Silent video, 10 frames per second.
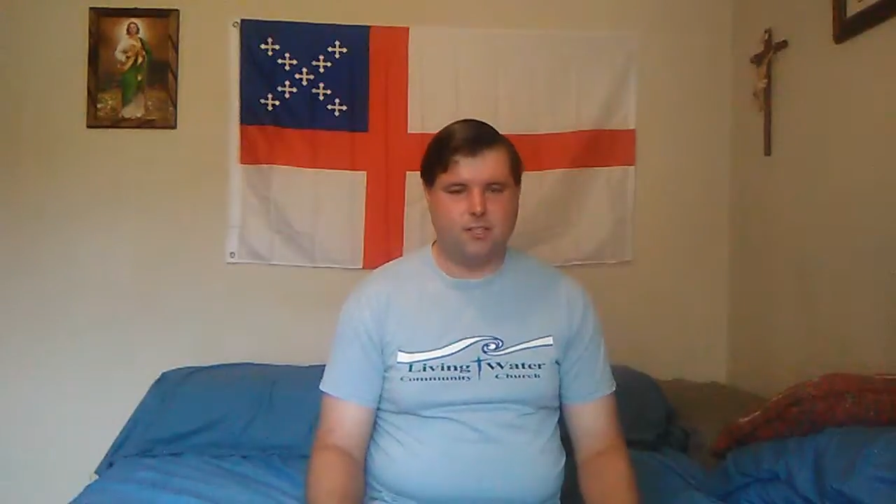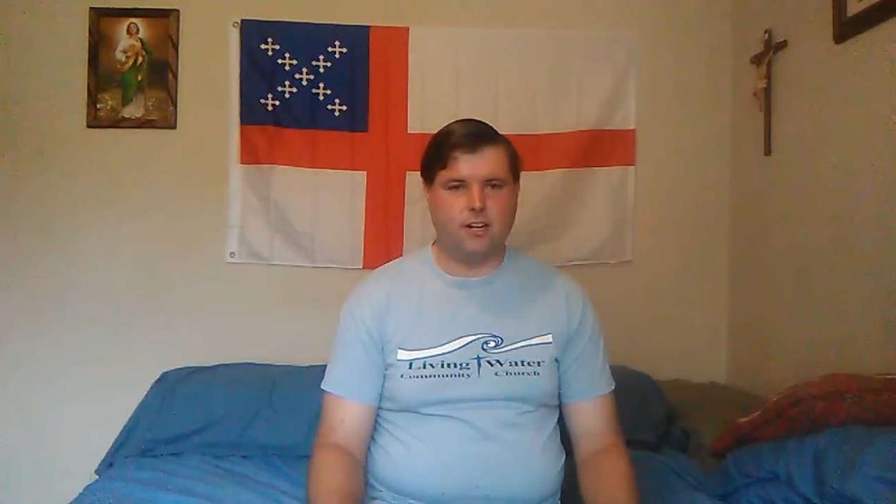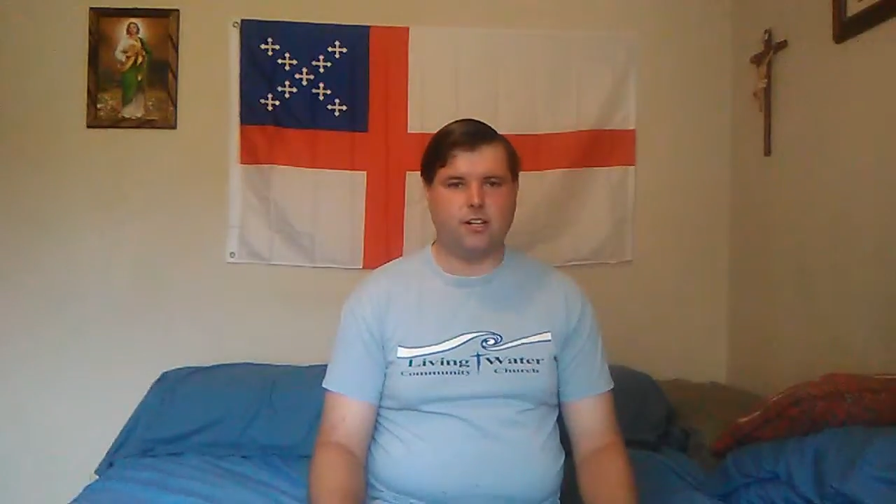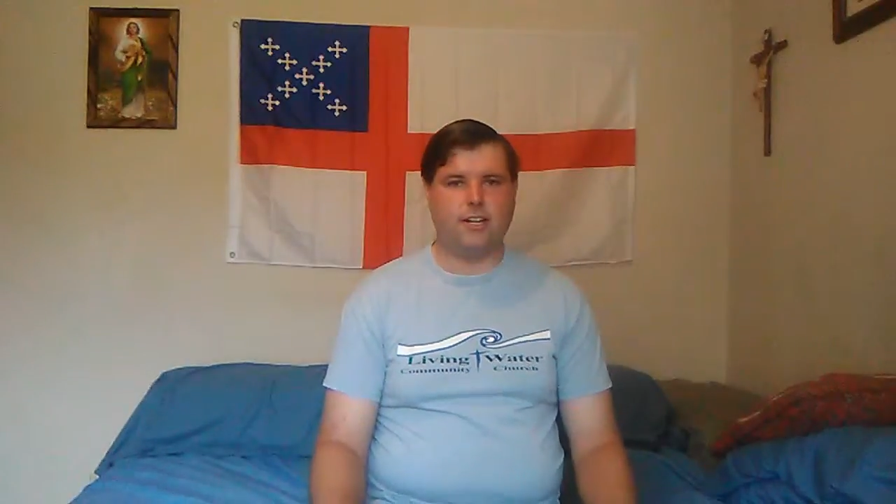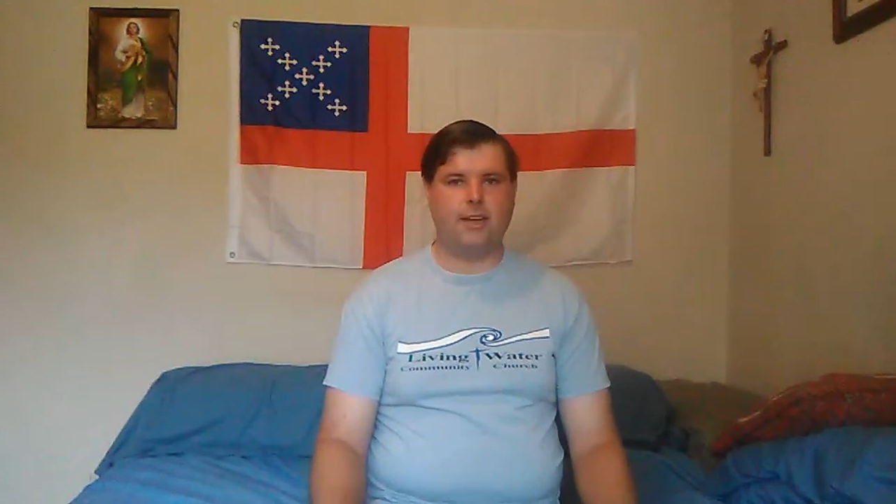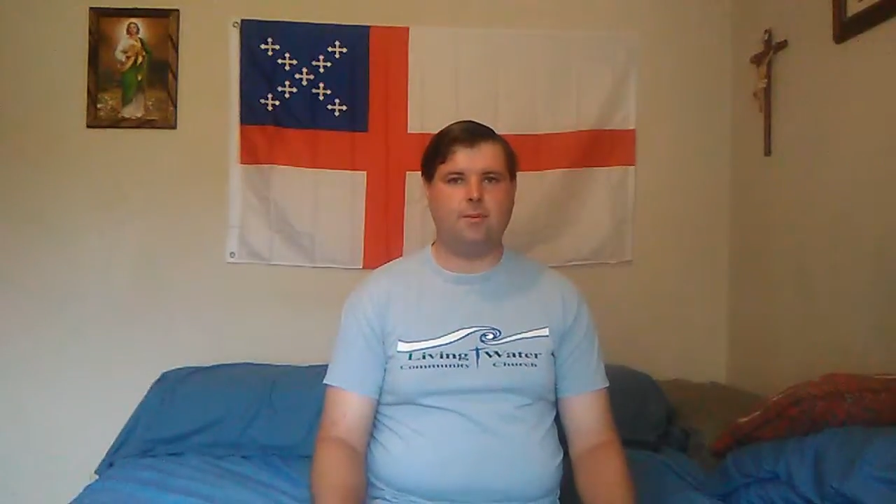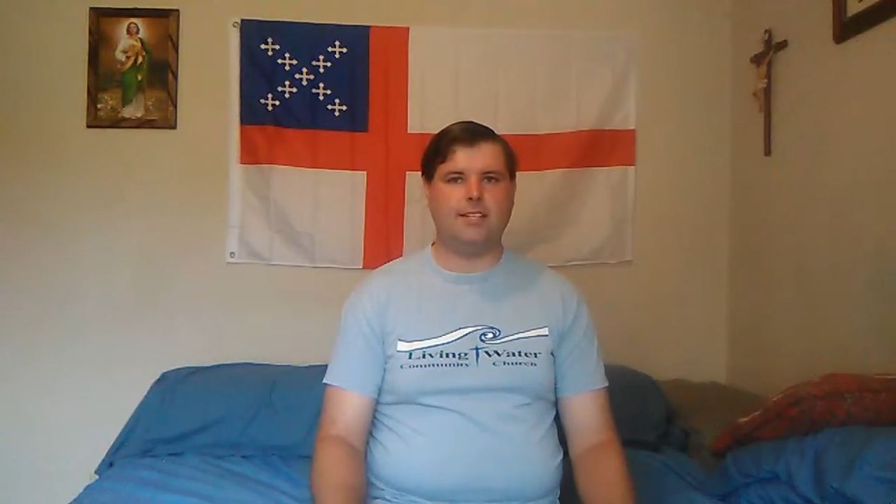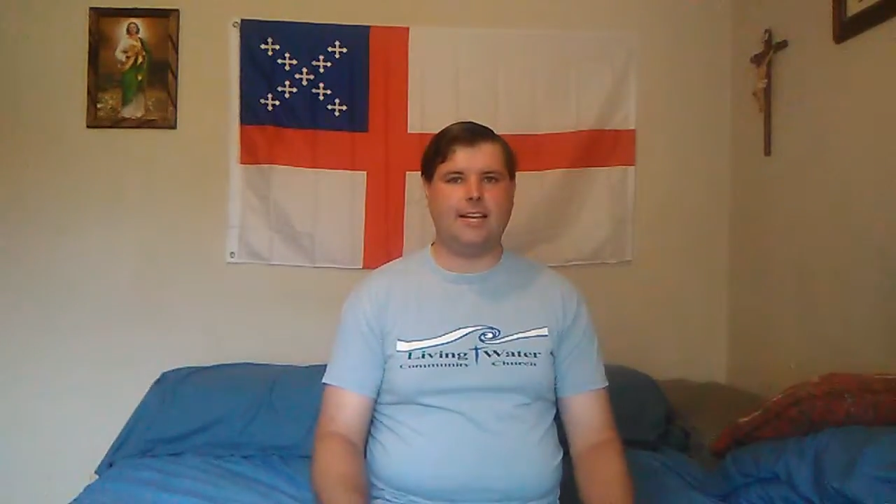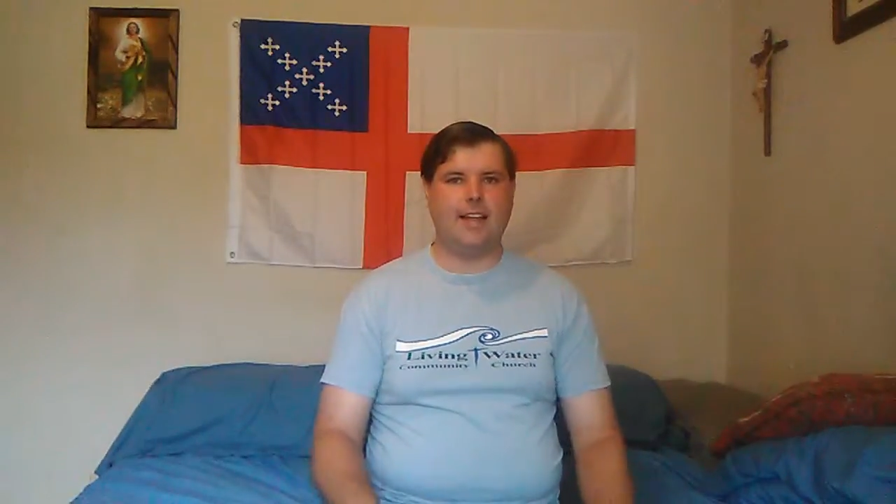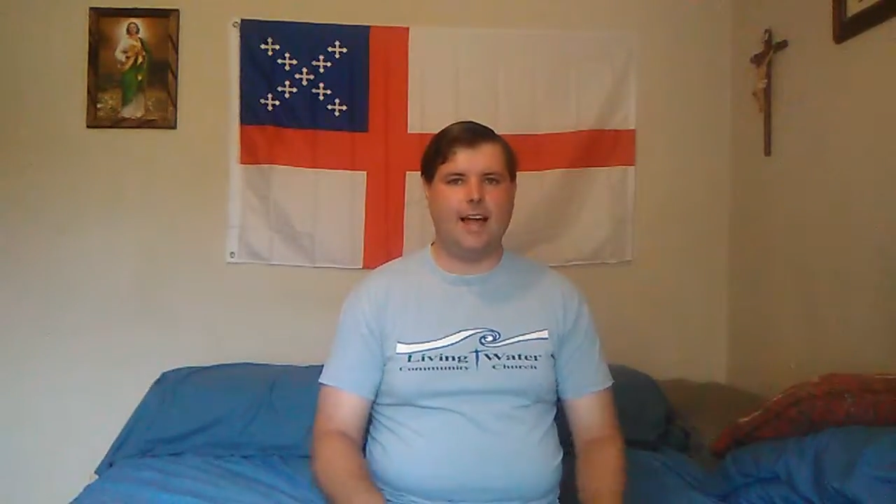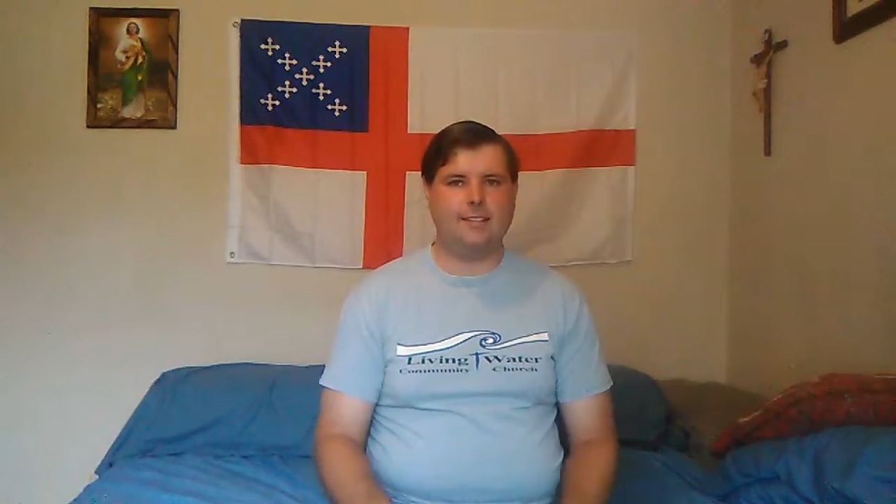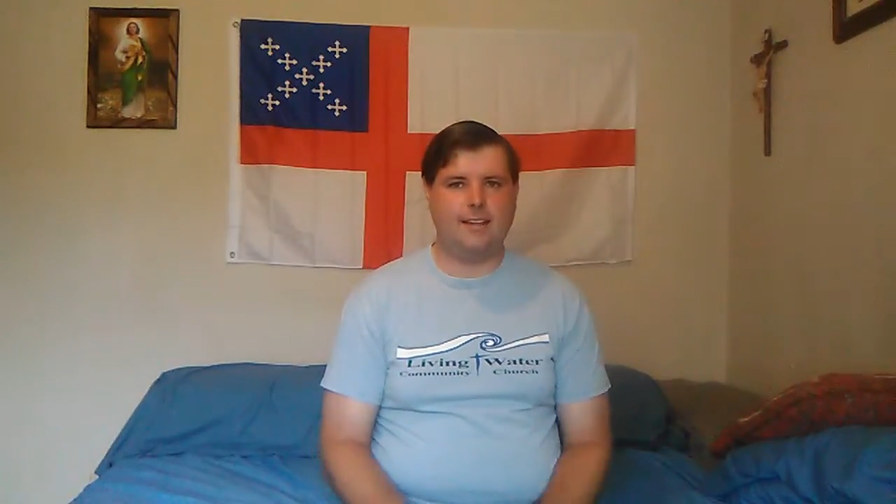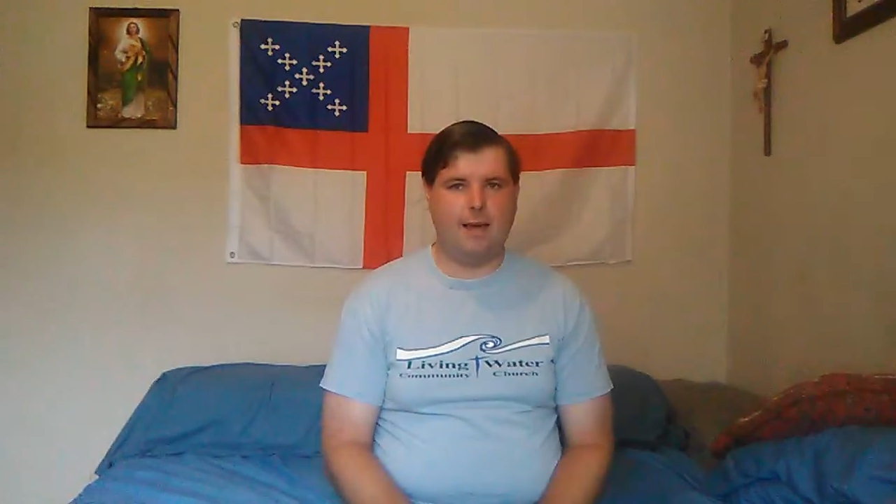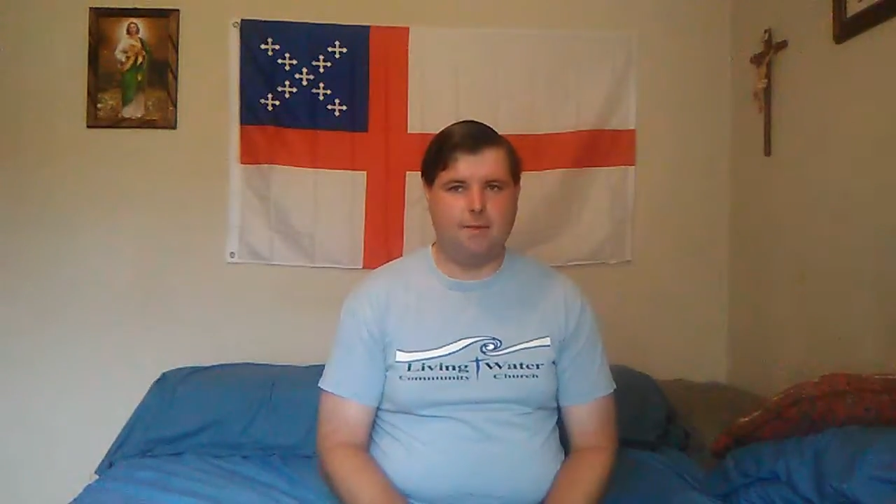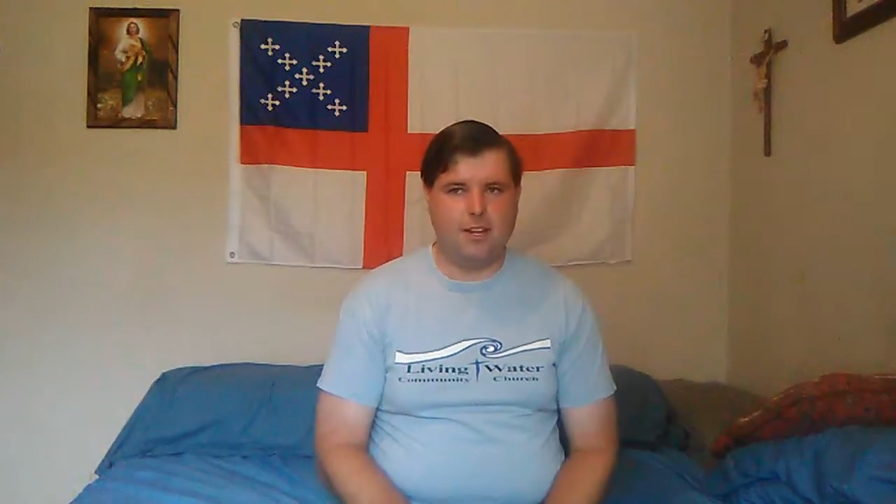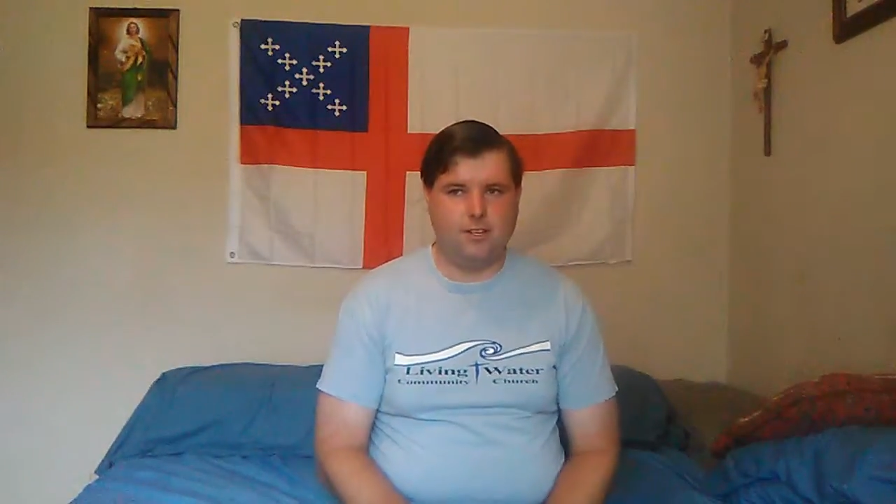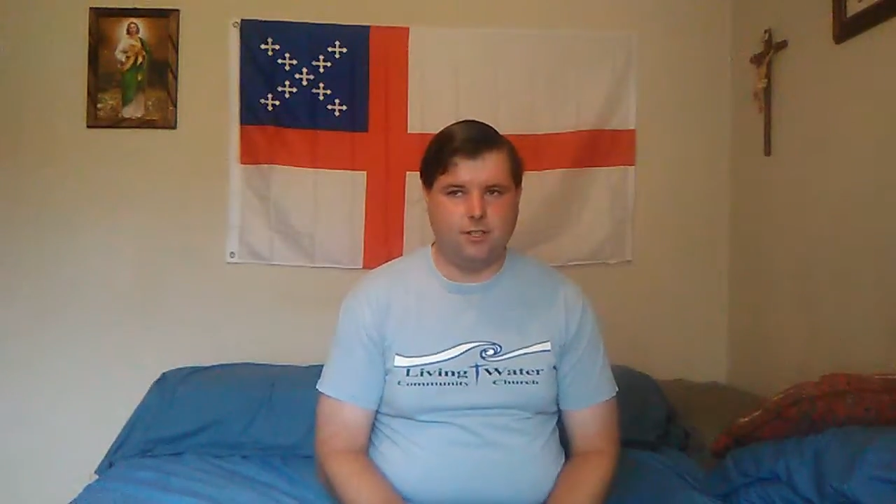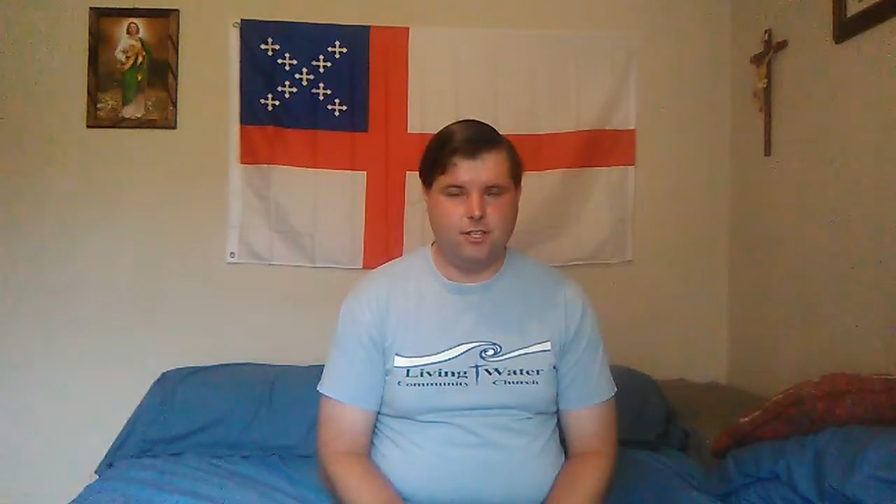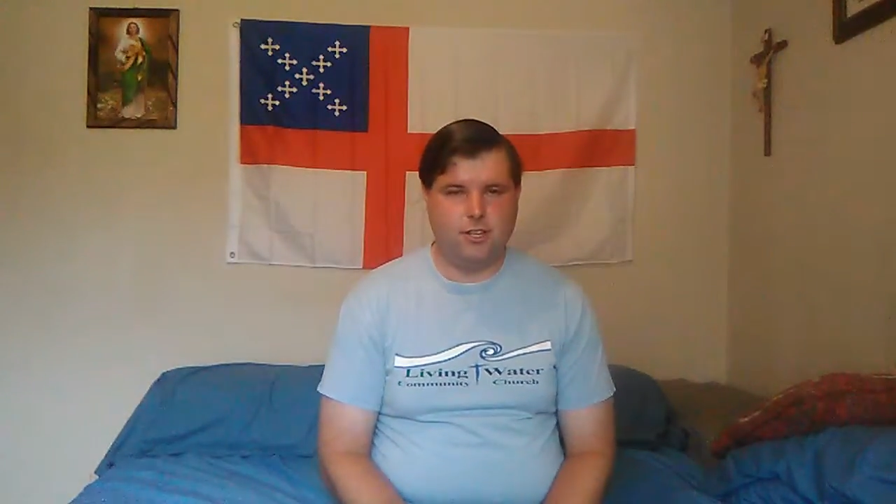Church, it was a non-denominational